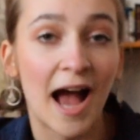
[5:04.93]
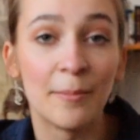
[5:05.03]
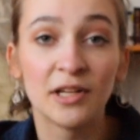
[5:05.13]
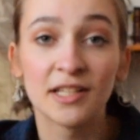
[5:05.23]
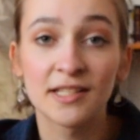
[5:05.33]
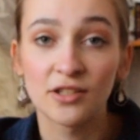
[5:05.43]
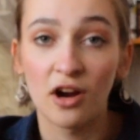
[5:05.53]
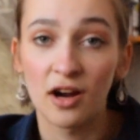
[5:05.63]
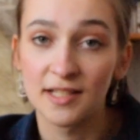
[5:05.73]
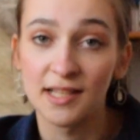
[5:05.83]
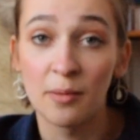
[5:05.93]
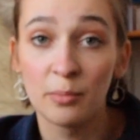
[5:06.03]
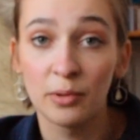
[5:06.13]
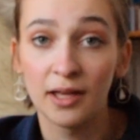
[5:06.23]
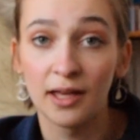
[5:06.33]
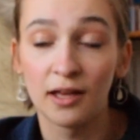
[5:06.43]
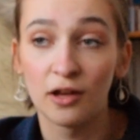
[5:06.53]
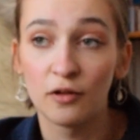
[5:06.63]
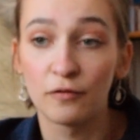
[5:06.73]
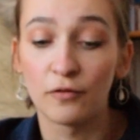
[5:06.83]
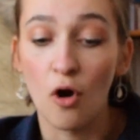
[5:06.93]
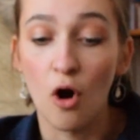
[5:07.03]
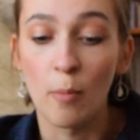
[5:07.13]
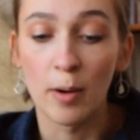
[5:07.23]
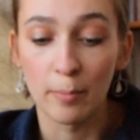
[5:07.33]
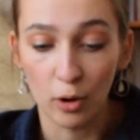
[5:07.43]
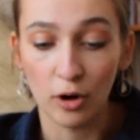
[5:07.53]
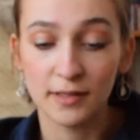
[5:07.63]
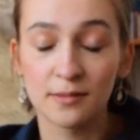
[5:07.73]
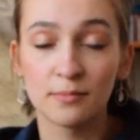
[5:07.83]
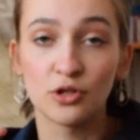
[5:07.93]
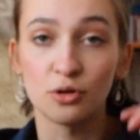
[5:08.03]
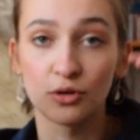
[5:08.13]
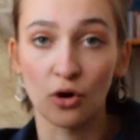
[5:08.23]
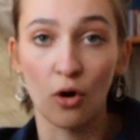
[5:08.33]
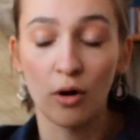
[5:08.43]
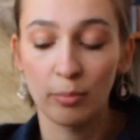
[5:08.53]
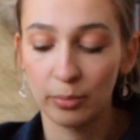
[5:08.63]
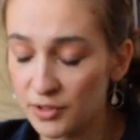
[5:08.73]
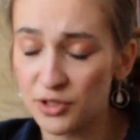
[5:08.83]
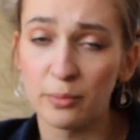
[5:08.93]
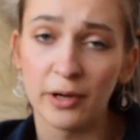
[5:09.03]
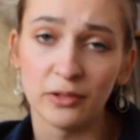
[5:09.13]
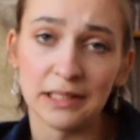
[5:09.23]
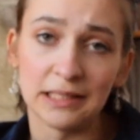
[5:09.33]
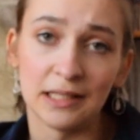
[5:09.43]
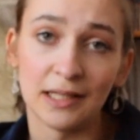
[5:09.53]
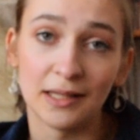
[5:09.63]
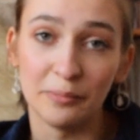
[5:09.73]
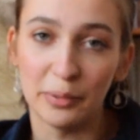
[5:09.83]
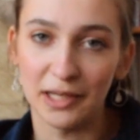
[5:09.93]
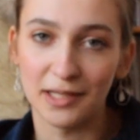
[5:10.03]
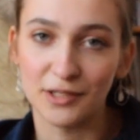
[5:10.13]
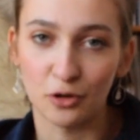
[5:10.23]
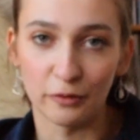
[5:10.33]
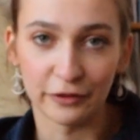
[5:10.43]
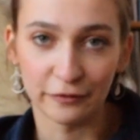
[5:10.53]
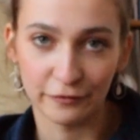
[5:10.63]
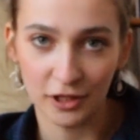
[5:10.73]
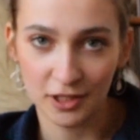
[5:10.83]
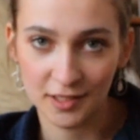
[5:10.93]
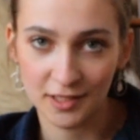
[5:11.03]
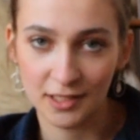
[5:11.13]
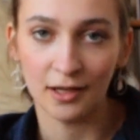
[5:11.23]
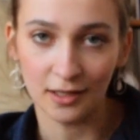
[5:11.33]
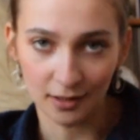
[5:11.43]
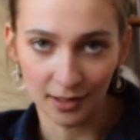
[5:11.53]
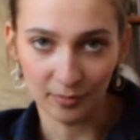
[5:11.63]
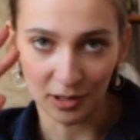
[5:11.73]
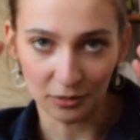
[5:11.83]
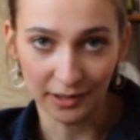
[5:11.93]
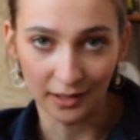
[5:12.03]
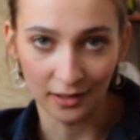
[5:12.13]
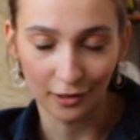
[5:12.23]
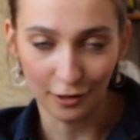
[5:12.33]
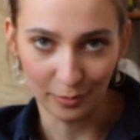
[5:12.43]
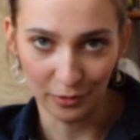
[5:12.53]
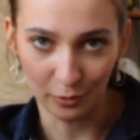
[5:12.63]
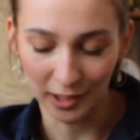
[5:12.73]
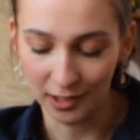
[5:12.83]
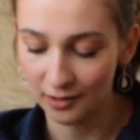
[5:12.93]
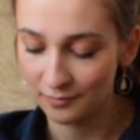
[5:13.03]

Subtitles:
I'm gonna start assembling it from bottom to top, so building the base of it first and then building up the way.